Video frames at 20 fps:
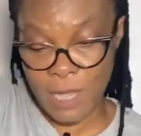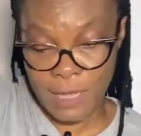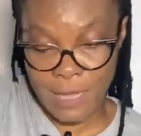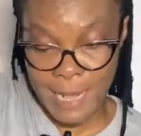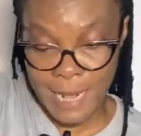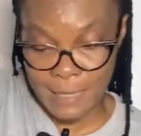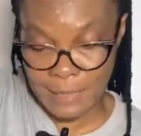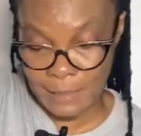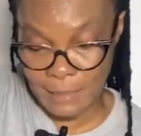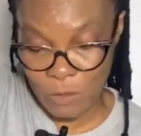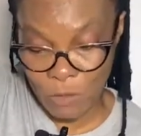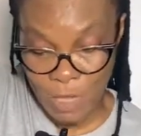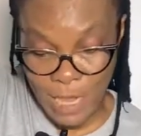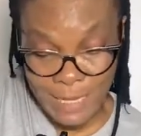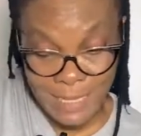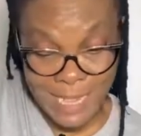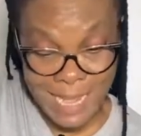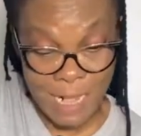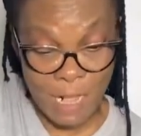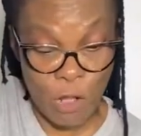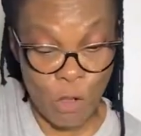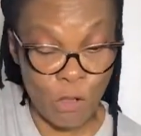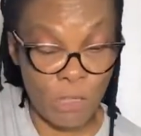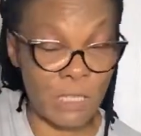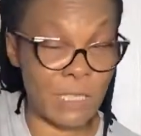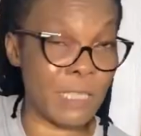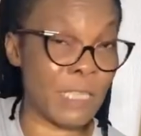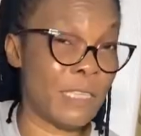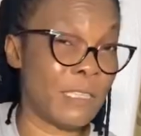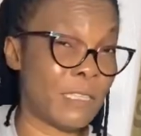that
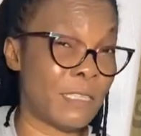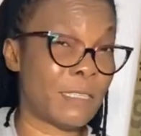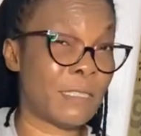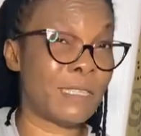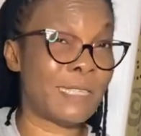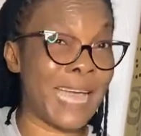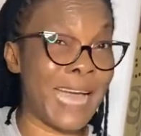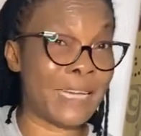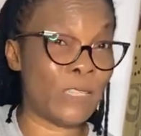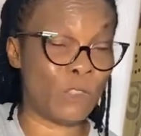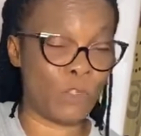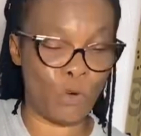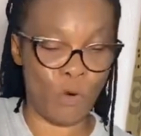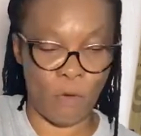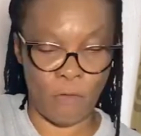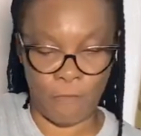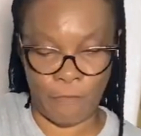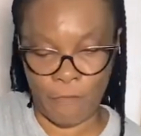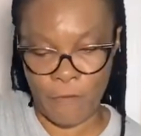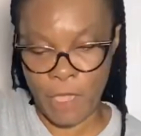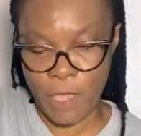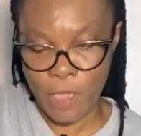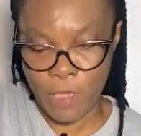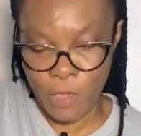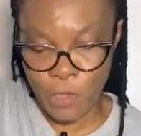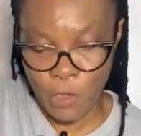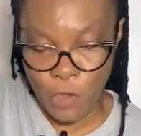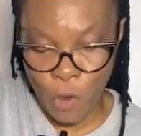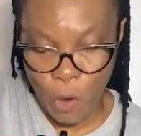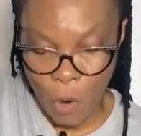causes dandruff
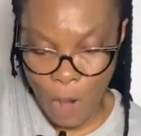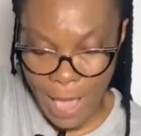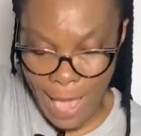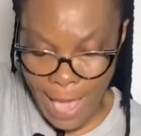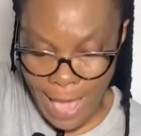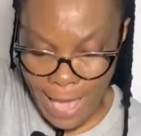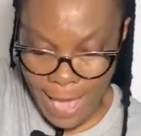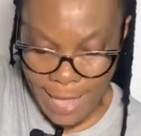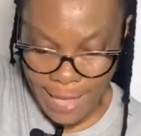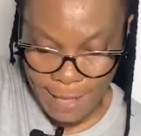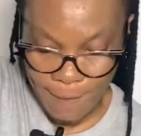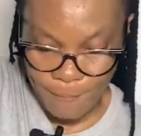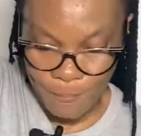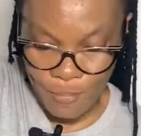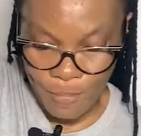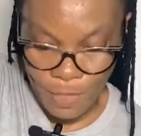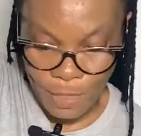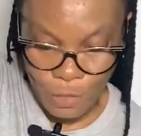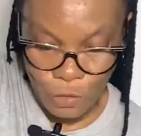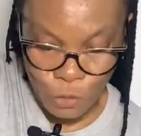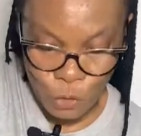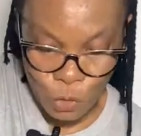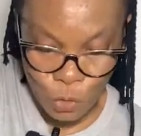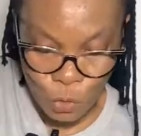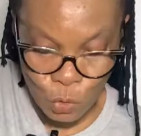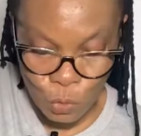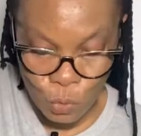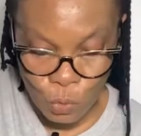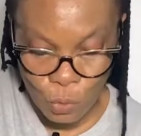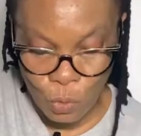in your hair
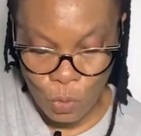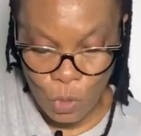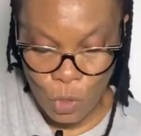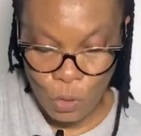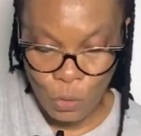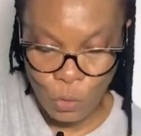to